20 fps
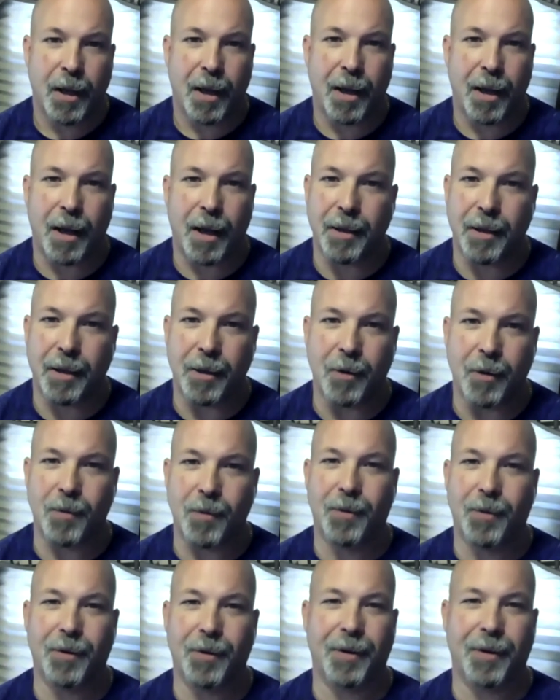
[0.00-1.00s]
Uh, you
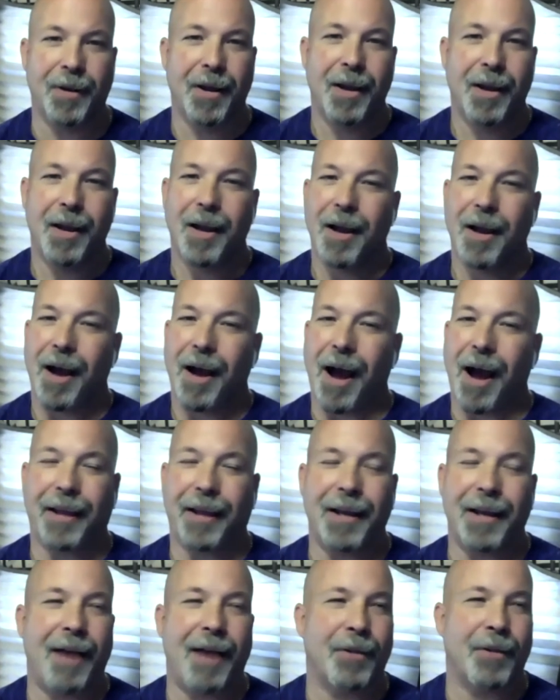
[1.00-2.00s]
know, I can
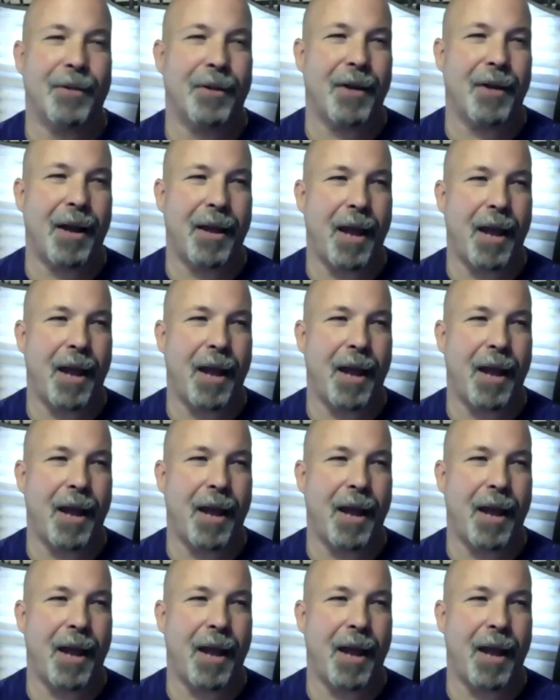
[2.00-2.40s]
have a I,